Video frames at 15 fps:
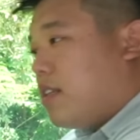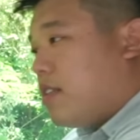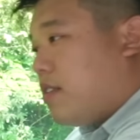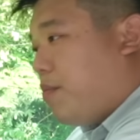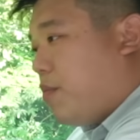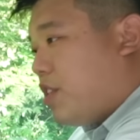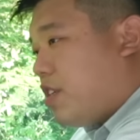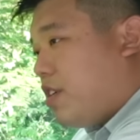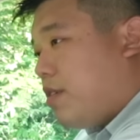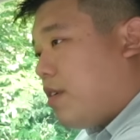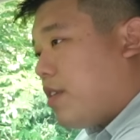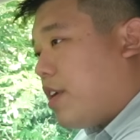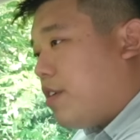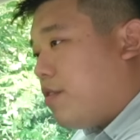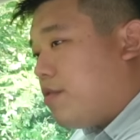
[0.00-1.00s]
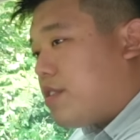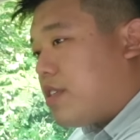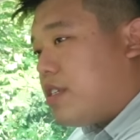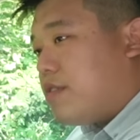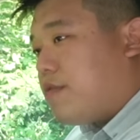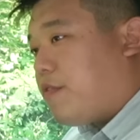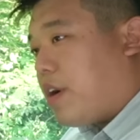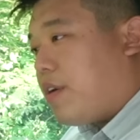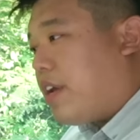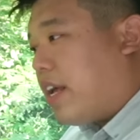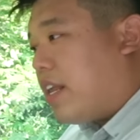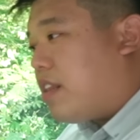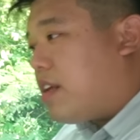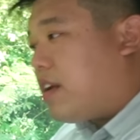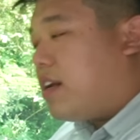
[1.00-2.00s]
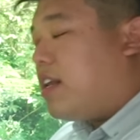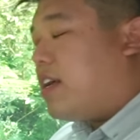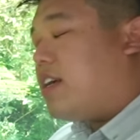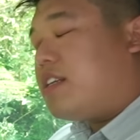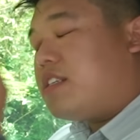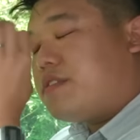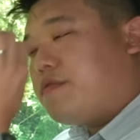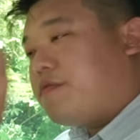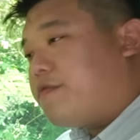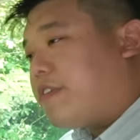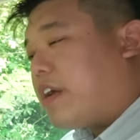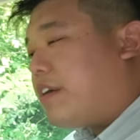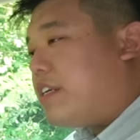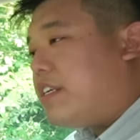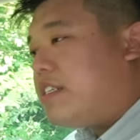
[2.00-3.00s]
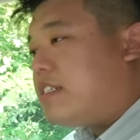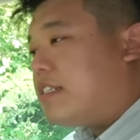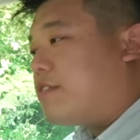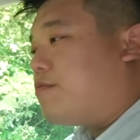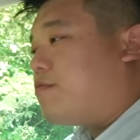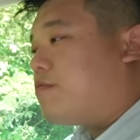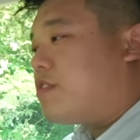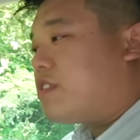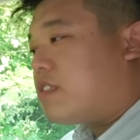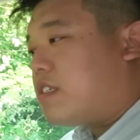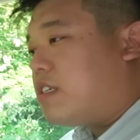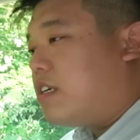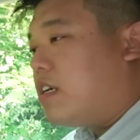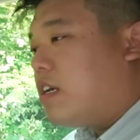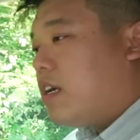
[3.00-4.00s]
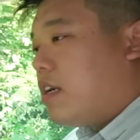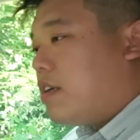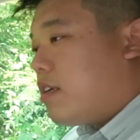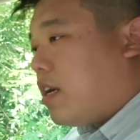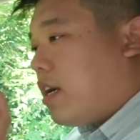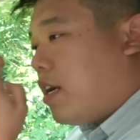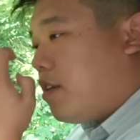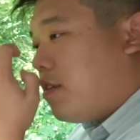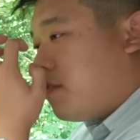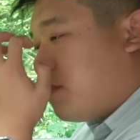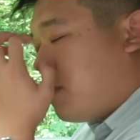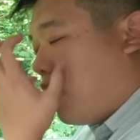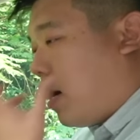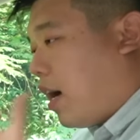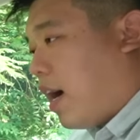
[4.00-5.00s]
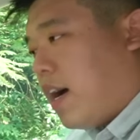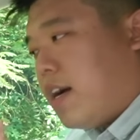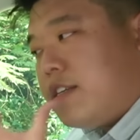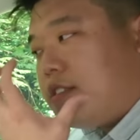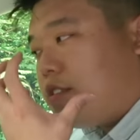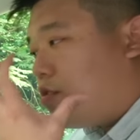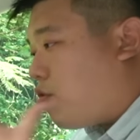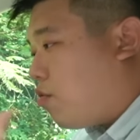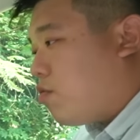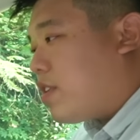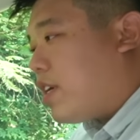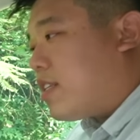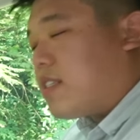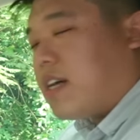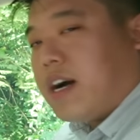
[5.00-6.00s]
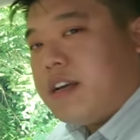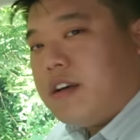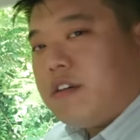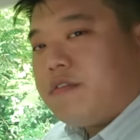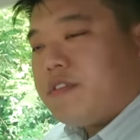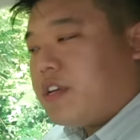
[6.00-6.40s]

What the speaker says: the material they use is very anti-glare and it's very easy to see, and your eyes don't get tired of